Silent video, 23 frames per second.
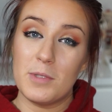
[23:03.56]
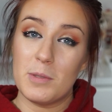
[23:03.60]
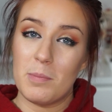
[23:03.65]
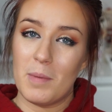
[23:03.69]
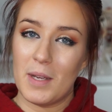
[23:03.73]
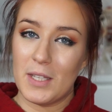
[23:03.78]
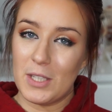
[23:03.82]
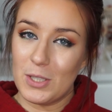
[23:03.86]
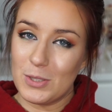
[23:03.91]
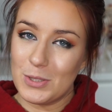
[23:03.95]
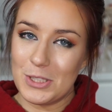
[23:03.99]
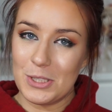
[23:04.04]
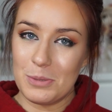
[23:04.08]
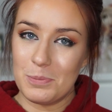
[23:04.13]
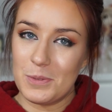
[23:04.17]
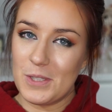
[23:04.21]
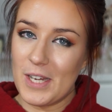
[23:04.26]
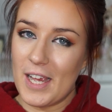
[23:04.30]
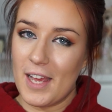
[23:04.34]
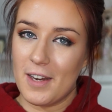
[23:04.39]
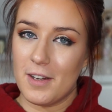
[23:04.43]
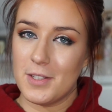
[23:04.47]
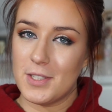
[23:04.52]
to my YouTube
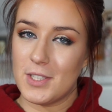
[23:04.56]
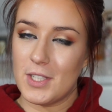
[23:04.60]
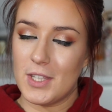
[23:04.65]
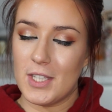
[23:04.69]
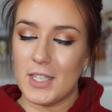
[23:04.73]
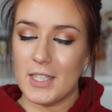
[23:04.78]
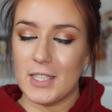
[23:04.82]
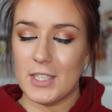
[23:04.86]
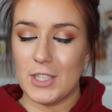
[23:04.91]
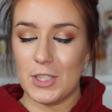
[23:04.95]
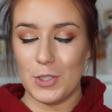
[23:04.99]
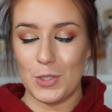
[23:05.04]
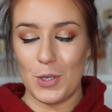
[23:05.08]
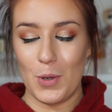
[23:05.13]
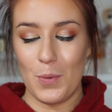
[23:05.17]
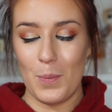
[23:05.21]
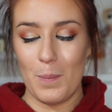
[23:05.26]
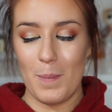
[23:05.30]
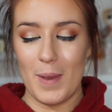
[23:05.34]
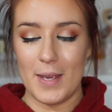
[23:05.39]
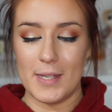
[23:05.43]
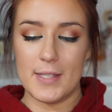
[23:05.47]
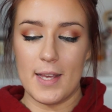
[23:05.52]
channel so that you
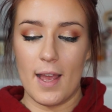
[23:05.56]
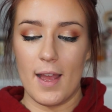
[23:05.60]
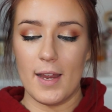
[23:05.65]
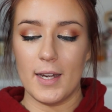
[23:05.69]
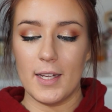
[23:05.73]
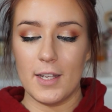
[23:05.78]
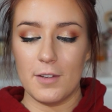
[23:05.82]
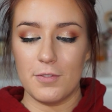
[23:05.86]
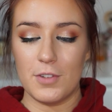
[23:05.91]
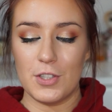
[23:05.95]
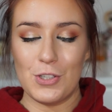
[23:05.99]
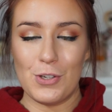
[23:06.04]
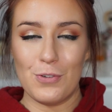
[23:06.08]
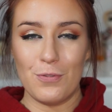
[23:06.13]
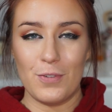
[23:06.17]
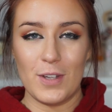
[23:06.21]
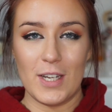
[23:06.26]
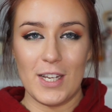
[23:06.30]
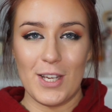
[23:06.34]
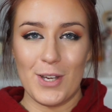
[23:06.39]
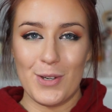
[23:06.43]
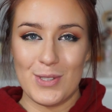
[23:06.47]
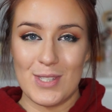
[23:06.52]
don't miss any of the new
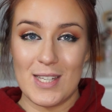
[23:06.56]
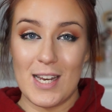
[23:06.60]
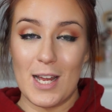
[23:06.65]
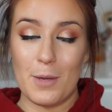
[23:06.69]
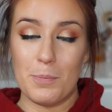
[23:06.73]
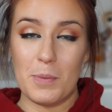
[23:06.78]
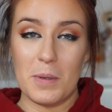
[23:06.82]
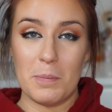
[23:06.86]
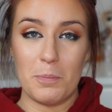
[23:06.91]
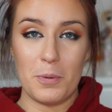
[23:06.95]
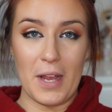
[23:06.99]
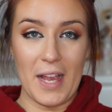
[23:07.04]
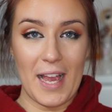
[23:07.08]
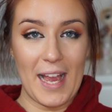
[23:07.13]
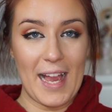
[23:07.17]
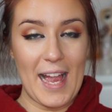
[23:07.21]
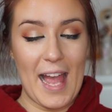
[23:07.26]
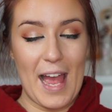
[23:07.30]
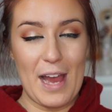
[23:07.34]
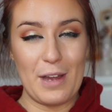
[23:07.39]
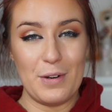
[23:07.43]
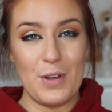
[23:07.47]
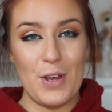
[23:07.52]
videos that I'll be bringing
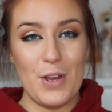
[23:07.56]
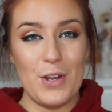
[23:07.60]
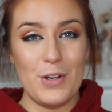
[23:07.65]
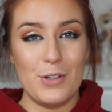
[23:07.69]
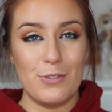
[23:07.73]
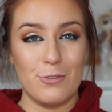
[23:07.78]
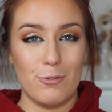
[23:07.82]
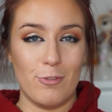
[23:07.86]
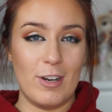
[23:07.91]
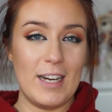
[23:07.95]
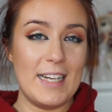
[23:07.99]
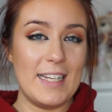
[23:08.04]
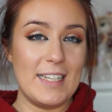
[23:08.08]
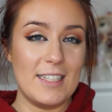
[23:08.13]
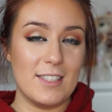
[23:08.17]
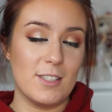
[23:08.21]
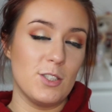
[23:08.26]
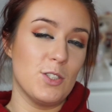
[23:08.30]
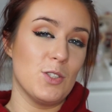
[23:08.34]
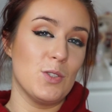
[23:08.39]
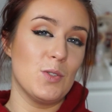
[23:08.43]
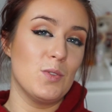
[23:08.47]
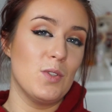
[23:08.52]
out really
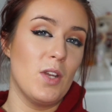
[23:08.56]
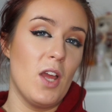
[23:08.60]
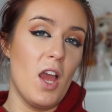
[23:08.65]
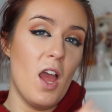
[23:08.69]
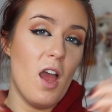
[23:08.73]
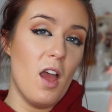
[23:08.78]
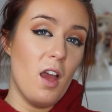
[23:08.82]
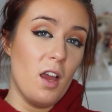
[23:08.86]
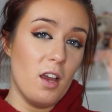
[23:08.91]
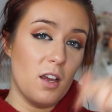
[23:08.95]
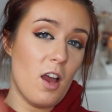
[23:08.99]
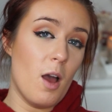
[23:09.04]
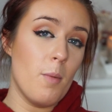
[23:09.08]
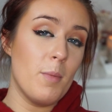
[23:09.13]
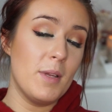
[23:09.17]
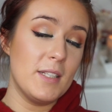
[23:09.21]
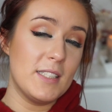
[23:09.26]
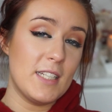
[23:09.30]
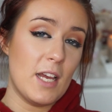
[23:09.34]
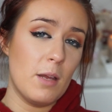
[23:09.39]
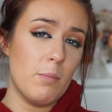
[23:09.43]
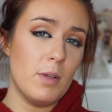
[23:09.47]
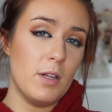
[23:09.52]
soon.
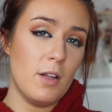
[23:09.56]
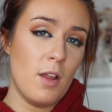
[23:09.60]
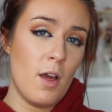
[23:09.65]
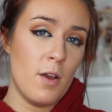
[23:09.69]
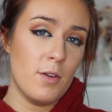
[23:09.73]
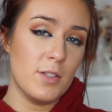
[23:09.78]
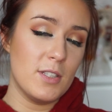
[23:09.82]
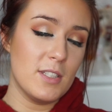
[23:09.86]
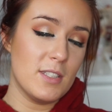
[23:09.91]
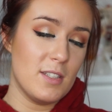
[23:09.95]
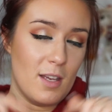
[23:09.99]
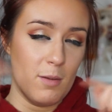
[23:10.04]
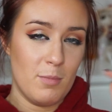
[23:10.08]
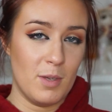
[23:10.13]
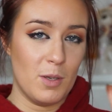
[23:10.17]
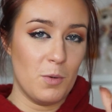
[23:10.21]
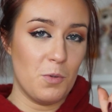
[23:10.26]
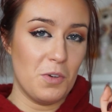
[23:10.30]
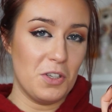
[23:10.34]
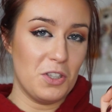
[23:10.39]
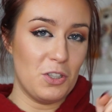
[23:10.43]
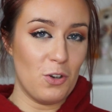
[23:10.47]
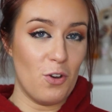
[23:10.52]
Comment down below to tell me
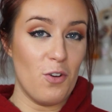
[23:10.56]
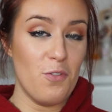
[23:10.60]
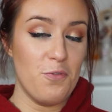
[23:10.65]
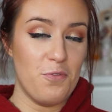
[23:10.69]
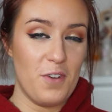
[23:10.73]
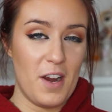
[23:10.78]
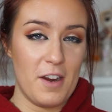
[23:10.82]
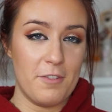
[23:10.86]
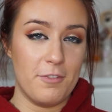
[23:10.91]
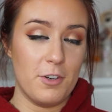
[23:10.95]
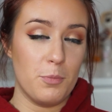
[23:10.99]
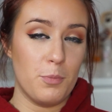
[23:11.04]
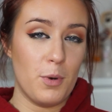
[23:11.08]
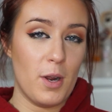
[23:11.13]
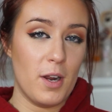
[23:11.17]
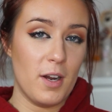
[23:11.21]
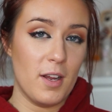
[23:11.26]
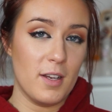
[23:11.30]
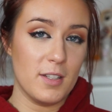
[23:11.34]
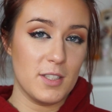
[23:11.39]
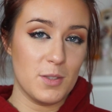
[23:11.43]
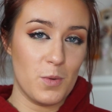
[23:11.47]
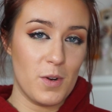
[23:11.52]
what your favorite
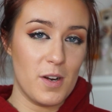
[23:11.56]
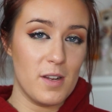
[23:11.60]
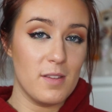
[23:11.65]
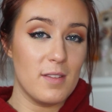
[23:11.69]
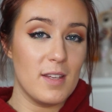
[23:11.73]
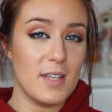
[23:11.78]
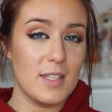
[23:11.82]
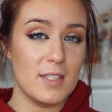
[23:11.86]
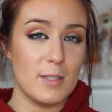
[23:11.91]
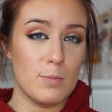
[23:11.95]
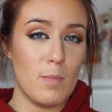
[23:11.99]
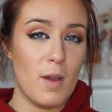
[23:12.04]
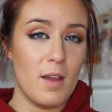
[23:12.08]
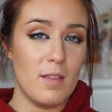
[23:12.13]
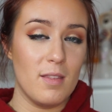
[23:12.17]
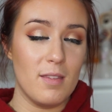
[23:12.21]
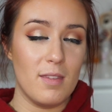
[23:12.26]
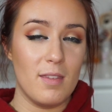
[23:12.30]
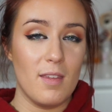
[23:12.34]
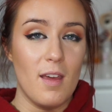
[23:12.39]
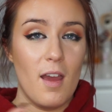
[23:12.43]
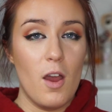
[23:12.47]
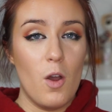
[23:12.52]
products were this
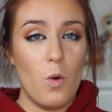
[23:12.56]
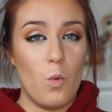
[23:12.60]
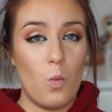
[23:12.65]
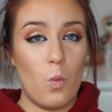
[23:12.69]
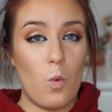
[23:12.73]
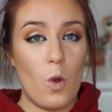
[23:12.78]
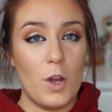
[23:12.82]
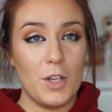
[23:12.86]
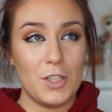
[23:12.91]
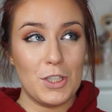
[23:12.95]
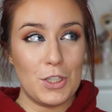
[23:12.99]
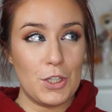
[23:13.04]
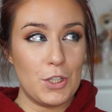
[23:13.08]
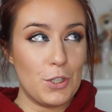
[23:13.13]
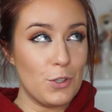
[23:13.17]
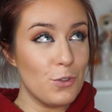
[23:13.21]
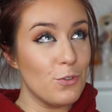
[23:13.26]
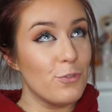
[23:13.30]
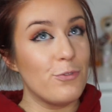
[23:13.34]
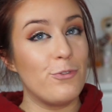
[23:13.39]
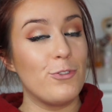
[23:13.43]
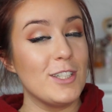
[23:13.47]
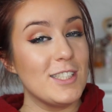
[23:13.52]
month, what
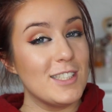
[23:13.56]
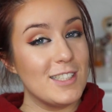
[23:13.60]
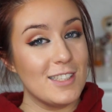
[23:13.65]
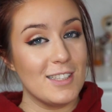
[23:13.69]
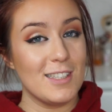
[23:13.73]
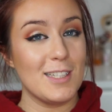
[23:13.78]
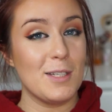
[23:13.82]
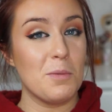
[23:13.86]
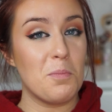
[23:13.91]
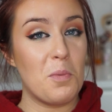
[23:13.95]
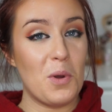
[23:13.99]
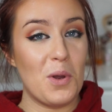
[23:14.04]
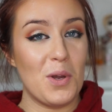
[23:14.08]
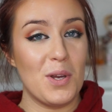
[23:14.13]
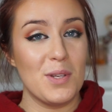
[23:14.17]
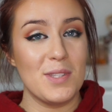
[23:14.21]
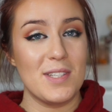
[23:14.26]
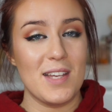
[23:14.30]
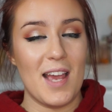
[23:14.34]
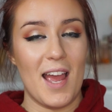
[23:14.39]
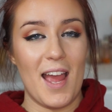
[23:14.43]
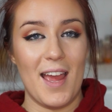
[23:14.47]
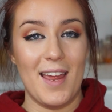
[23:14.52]
you've recently
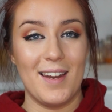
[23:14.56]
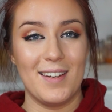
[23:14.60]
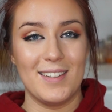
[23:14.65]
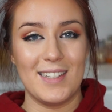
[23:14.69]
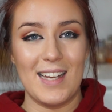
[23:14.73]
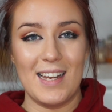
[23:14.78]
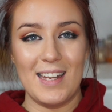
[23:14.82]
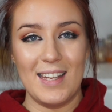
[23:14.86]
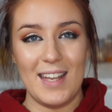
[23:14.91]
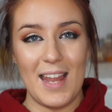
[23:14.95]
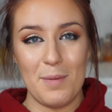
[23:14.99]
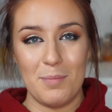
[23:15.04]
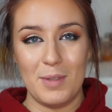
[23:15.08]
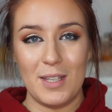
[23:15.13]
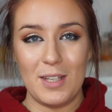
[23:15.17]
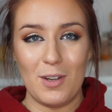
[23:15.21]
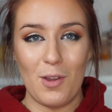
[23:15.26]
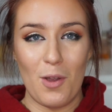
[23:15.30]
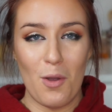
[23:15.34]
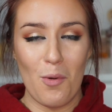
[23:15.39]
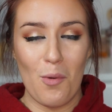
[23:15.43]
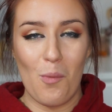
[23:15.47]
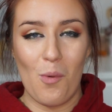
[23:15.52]
bought, and let me
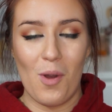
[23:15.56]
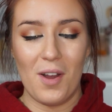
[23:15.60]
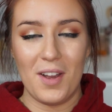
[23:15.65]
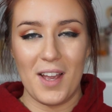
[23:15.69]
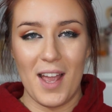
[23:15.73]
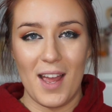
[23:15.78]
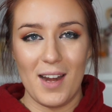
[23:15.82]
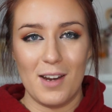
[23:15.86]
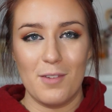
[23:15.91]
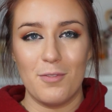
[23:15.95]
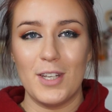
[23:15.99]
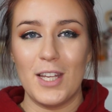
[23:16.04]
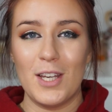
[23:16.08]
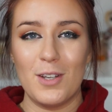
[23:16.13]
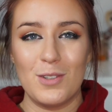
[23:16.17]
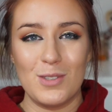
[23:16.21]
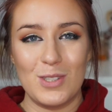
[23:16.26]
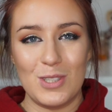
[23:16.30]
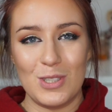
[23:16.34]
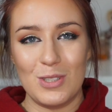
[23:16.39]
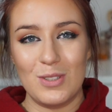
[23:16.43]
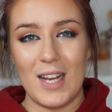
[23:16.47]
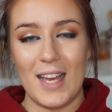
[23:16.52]
know what kind of
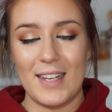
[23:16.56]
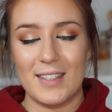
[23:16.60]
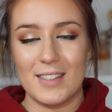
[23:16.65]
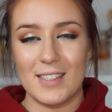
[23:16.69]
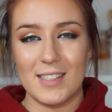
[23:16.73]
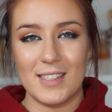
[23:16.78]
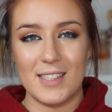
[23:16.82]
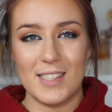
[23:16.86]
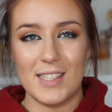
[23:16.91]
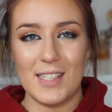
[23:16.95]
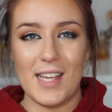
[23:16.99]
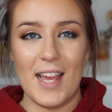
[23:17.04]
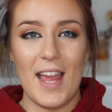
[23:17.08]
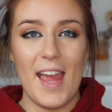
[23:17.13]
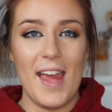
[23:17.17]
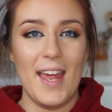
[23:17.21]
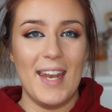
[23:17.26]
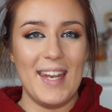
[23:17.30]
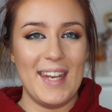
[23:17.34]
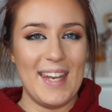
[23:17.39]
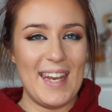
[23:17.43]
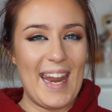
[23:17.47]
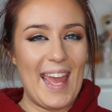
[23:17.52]
videos you'd like to see
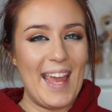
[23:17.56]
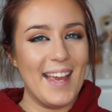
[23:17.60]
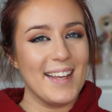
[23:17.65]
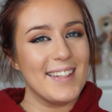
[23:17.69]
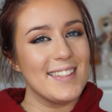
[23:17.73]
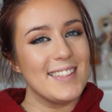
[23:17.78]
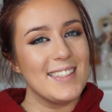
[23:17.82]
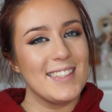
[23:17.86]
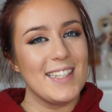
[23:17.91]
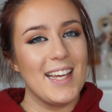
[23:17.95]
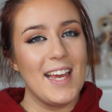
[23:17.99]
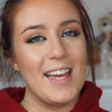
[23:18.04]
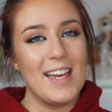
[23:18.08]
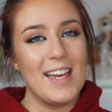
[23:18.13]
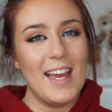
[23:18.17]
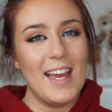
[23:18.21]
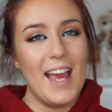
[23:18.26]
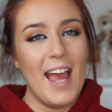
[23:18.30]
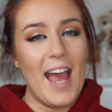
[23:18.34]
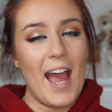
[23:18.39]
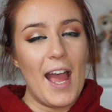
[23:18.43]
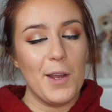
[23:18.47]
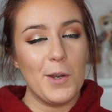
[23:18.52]
next.
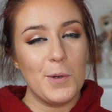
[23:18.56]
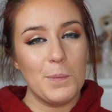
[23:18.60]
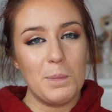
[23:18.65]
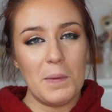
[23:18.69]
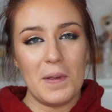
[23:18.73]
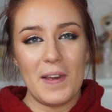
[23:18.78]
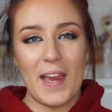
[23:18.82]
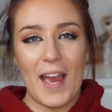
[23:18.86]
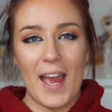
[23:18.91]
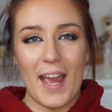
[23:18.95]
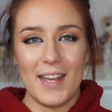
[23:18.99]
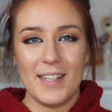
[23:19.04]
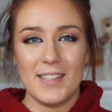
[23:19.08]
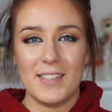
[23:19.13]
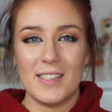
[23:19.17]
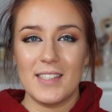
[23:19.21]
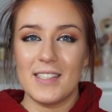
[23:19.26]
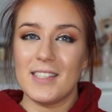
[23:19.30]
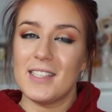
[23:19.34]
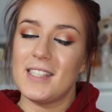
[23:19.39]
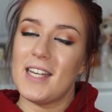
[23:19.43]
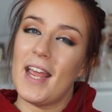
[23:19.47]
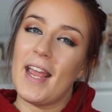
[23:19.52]
I hope you
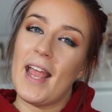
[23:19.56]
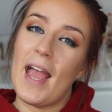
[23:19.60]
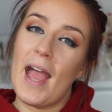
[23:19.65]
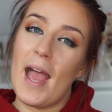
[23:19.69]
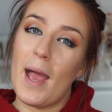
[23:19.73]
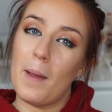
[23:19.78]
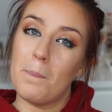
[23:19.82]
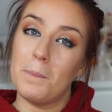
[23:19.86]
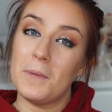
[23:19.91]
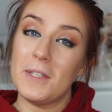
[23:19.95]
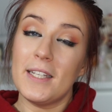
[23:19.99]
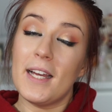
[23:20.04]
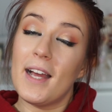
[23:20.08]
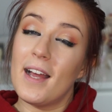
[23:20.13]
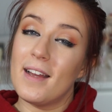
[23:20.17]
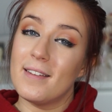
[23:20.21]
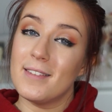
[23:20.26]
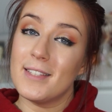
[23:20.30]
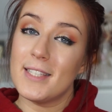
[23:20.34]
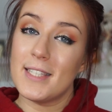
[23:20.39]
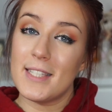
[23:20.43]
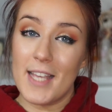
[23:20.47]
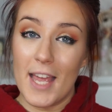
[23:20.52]
guys stay happy
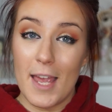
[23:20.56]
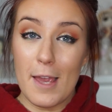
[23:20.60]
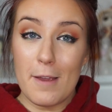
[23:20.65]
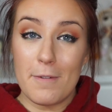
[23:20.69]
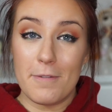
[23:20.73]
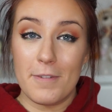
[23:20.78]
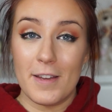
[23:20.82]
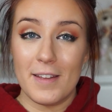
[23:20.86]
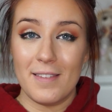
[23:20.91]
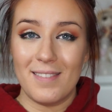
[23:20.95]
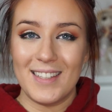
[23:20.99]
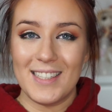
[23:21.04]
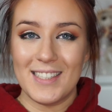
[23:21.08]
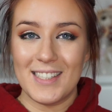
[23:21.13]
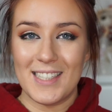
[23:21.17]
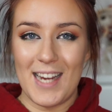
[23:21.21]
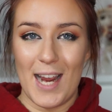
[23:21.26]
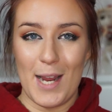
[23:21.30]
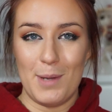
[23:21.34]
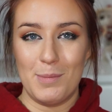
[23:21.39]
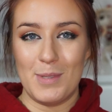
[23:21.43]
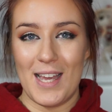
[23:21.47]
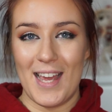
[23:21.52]
and safe in these
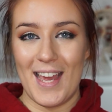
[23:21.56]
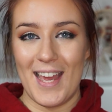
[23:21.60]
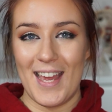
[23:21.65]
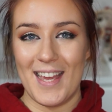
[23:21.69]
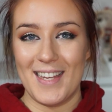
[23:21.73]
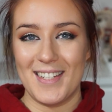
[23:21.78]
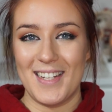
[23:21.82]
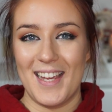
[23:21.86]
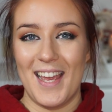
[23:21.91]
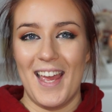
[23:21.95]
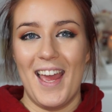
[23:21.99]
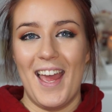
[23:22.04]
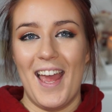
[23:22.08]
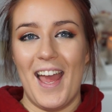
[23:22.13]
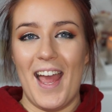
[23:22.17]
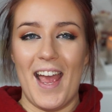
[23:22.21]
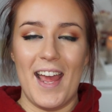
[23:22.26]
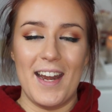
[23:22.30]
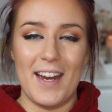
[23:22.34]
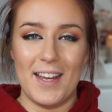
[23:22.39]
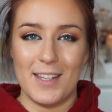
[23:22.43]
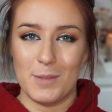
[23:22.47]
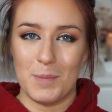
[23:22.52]
times ahead,
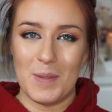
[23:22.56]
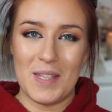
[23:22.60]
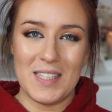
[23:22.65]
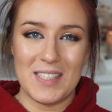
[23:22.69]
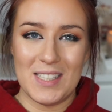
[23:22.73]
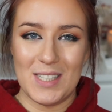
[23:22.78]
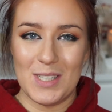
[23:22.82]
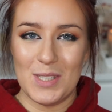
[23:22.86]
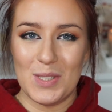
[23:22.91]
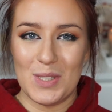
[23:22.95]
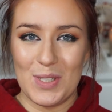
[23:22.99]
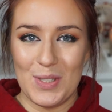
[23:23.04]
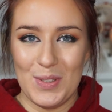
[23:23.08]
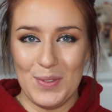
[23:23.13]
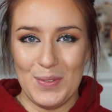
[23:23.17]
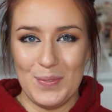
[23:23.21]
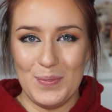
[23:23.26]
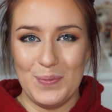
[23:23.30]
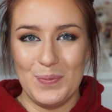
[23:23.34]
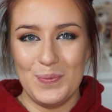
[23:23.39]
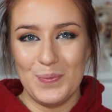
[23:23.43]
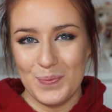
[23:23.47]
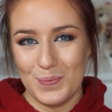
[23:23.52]
and I'll speak to you
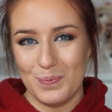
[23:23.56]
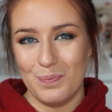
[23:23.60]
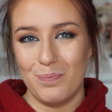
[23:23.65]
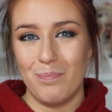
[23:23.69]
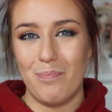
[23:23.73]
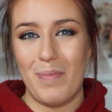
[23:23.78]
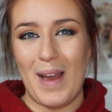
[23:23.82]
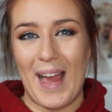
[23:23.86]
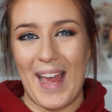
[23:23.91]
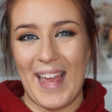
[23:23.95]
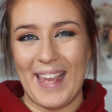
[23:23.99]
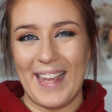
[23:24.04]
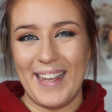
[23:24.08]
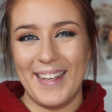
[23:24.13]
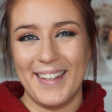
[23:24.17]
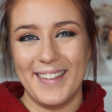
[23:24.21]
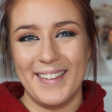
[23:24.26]
soon. Bye.